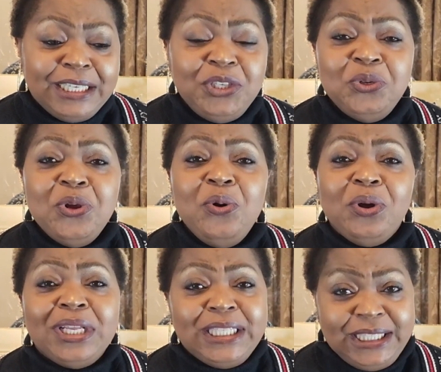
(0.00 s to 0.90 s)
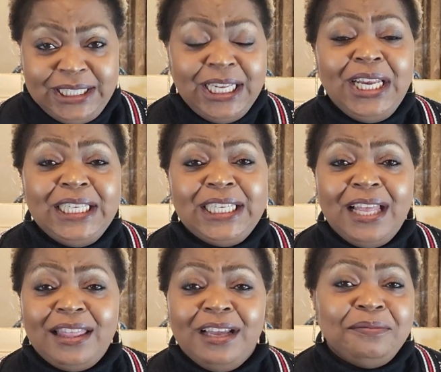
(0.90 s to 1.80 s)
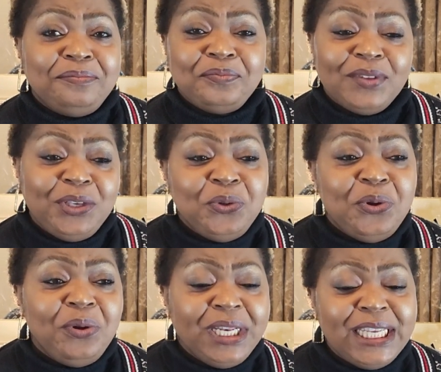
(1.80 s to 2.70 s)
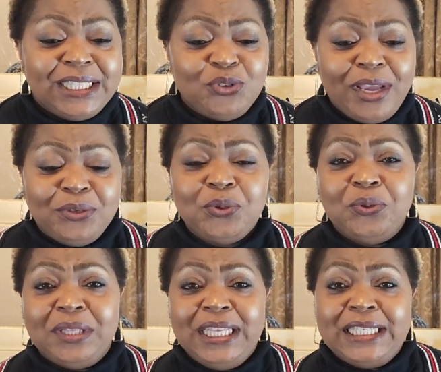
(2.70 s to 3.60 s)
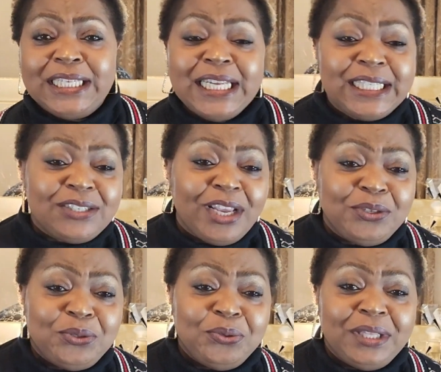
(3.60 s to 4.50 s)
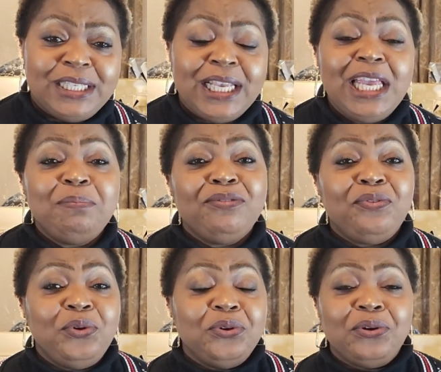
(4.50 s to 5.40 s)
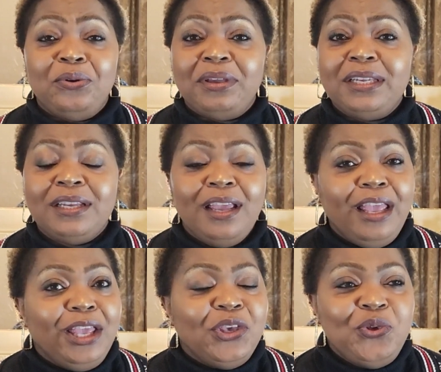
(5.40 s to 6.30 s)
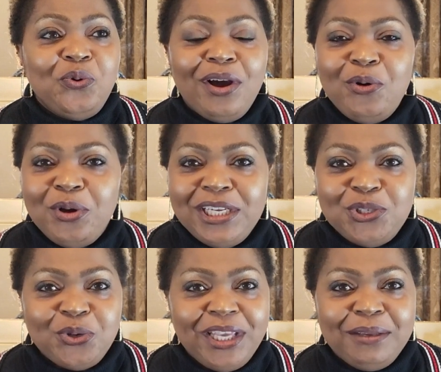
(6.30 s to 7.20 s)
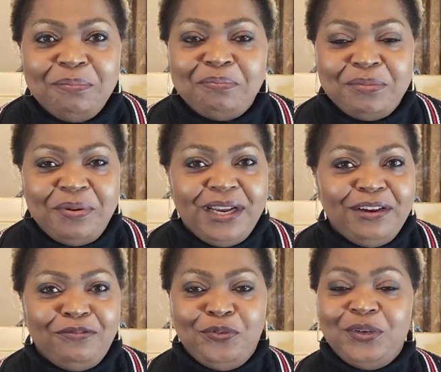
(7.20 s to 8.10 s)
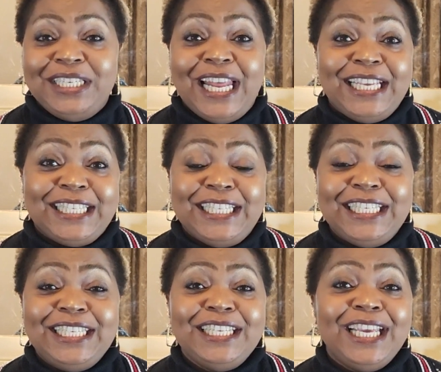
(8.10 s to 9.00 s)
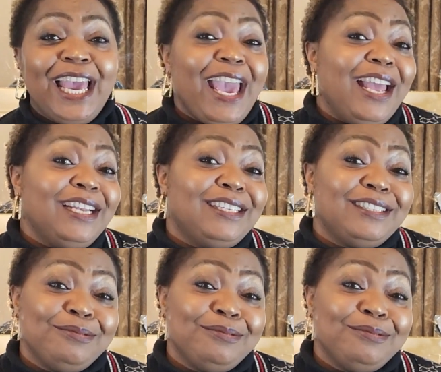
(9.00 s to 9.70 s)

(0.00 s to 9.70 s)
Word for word: you know, tell each other, you know, let's try to cook this, let's try to do this. And before you know it, you are all enjoying preparing food nicely and